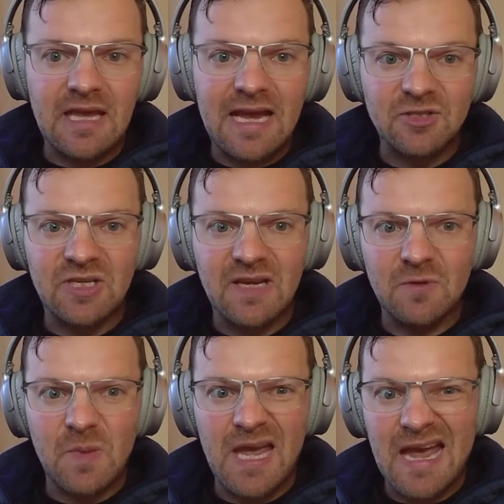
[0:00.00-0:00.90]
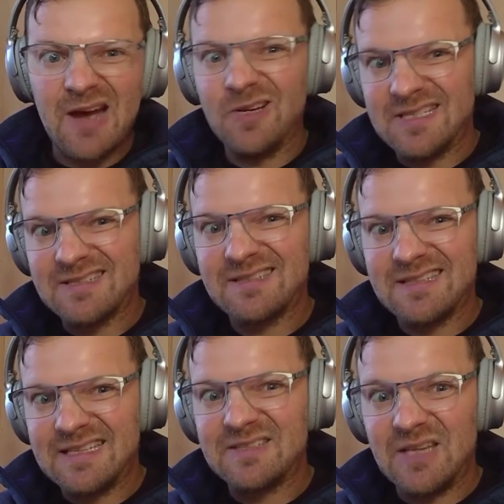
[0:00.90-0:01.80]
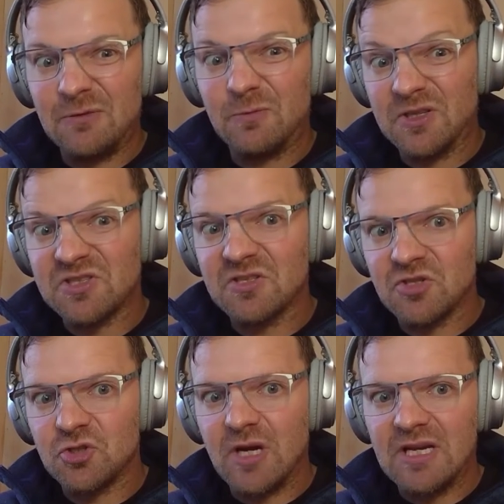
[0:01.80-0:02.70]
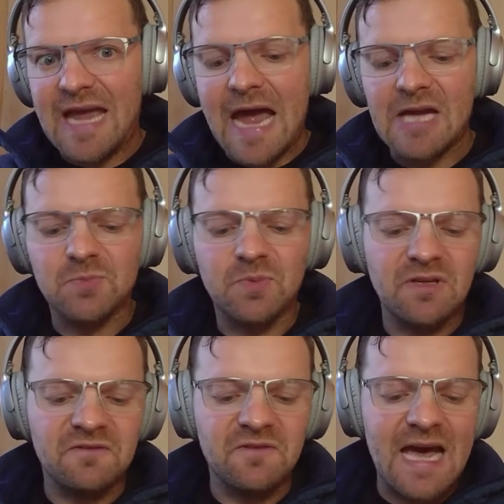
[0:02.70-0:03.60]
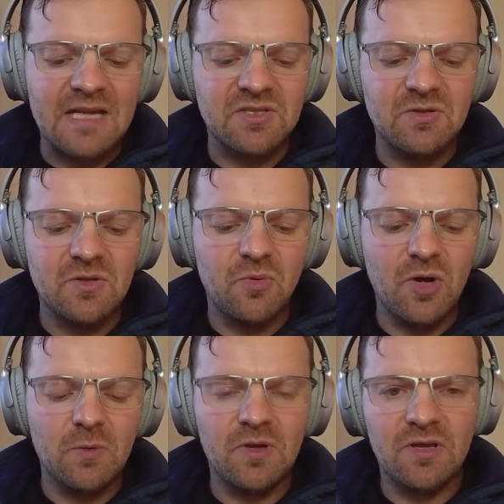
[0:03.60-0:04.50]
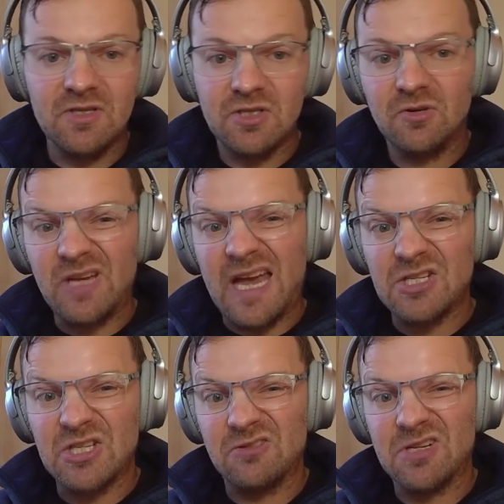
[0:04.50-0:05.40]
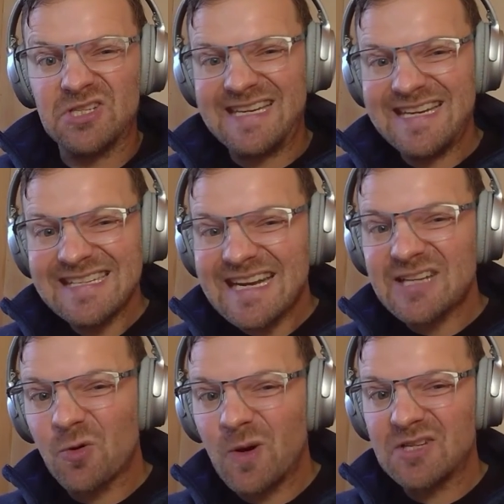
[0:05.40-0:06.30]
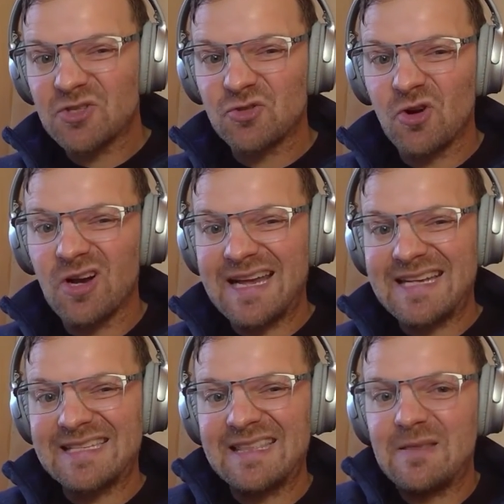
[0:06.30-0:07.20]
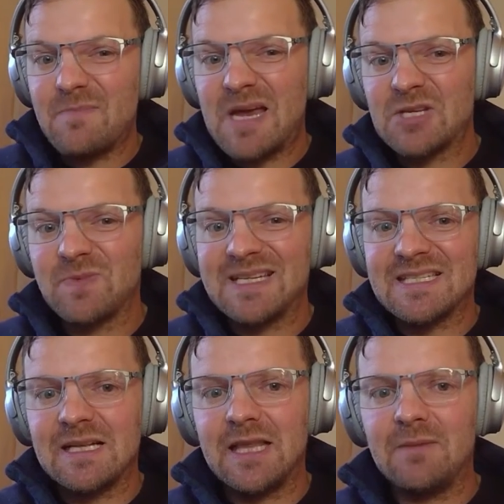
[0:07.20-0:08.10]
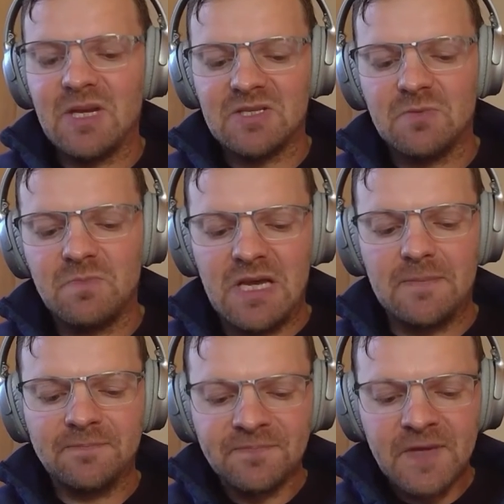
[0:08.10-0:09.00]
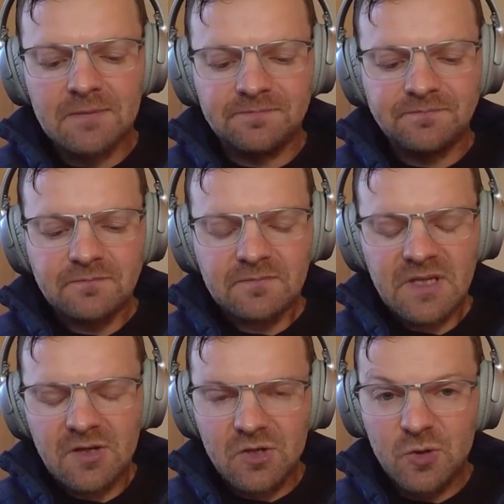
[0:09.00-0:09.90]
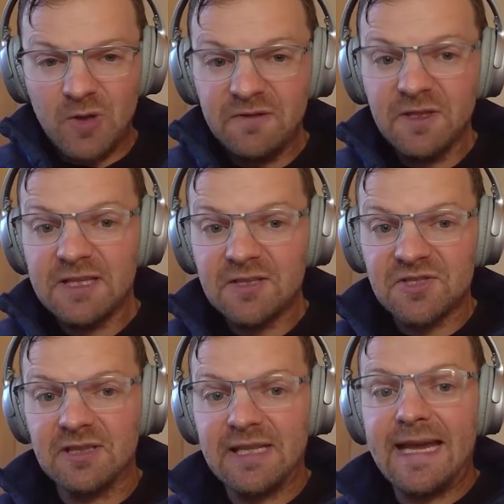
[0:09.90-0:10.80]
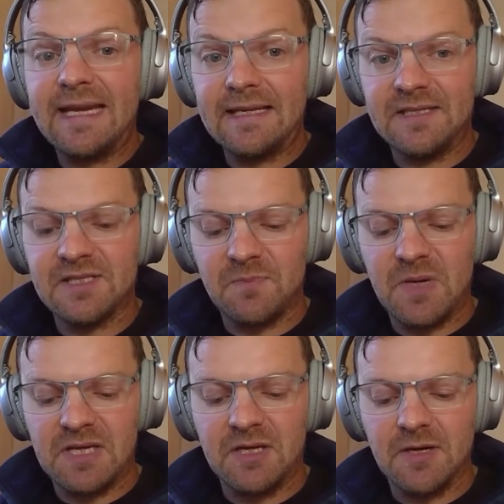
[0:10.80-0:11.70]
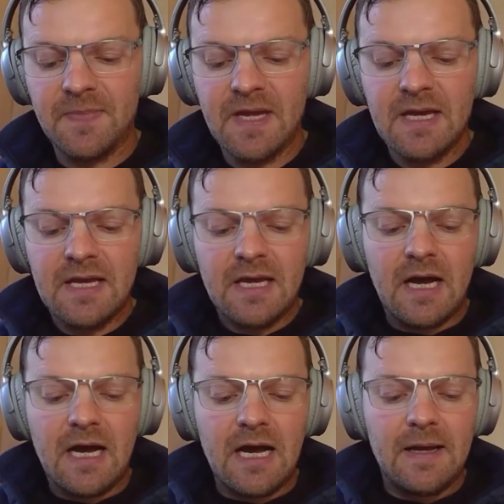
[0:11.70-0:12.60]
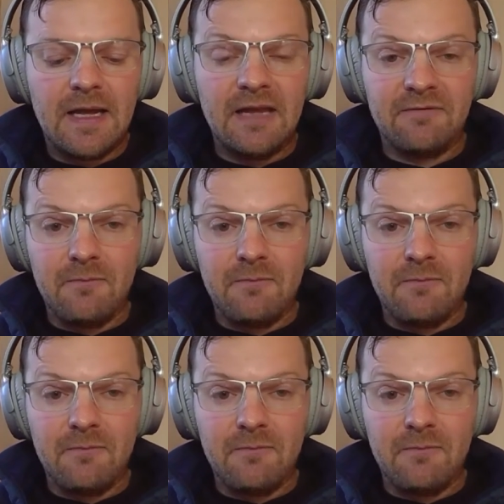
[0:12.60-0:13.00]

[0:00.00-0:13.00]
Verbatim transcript: that they actually have to pay out, it's it, it really starts to drain cash pretty fast to the point where their internal cash generation isn't as quite as strong as management is claiming it to be. So I feel like there's a lane it needs to pick here. Uh,